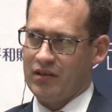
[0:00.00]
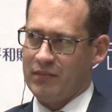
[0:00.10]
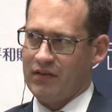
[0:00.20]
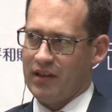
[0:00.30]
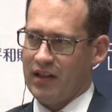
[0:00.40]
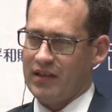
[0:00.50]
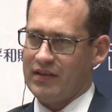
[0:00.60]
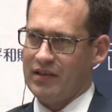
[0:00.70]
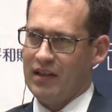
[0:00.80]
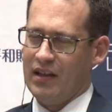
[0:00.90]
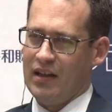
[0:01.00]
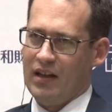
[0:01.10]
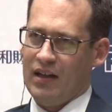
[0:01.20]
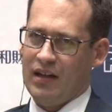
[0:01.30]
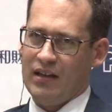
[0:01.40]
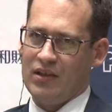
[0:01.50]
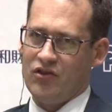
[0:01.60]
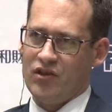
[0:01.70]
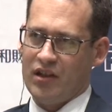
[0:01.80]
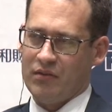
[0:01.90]
human rights. Uh, in
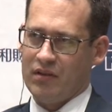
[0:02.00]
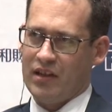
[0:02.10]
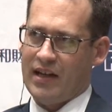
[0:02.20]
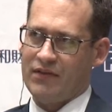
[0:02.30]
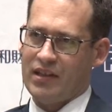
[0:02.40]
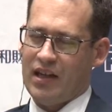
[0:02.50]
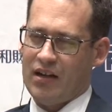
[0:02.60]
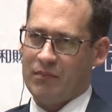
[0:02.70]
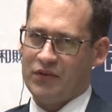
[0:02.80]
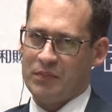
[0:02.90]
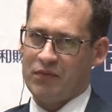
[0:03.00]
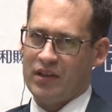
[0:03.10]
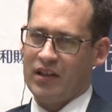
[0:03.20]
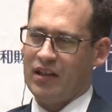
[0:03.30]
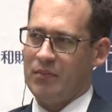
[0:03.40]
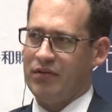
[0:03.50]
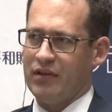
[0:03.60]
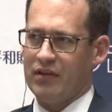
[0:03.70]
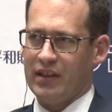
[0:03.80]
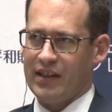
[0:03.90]
general, after the Arab Spring, he
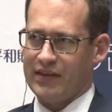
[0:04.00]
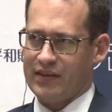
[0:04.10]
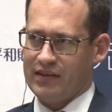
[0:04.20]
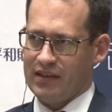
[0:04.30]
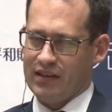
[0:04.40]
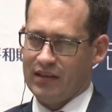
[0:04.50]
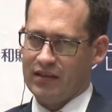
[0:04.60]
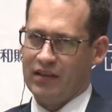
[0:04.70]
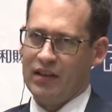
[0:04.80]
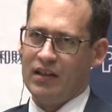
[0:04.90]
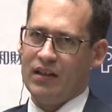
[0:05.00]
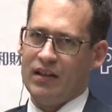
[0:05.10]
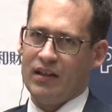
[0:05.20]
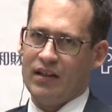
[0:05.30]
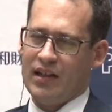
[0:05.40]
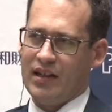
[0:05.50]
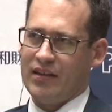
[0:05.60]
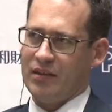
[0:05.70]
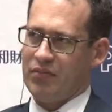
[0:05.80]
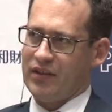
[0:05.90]
put less still. Uh, and I
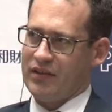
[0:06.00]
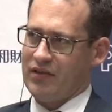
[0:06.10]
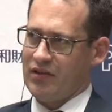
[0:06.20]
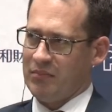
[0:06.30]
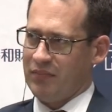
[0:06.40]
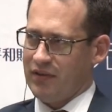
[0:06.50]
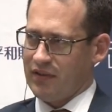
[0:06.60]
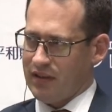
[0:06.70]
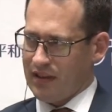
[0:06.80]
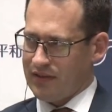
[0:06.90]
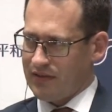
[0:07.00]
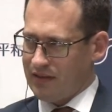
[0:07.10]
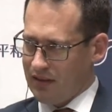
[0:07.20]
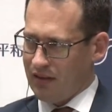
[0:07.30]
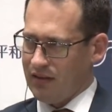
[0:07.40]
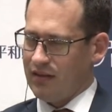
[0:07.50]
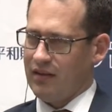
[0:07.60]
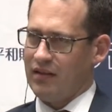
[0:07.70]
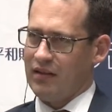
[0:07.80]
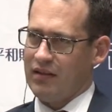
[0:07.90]
think President Trump puts less still.
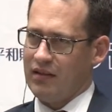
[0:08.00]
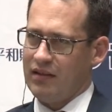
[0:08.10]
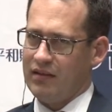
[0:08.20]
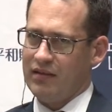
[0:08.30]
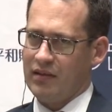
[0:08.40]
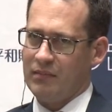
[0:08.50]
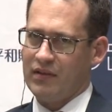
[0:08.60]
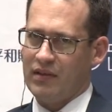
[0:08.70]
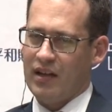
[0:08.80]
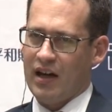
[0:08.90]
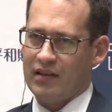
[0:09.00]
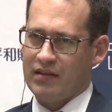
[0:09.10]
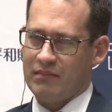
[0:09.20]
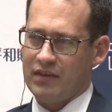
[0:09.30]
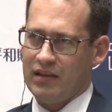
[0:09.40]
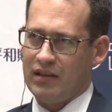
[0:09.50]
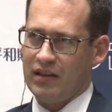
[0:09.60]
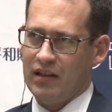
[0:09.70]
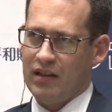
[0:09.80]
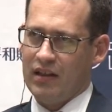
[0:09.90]
Uh, he seems not to be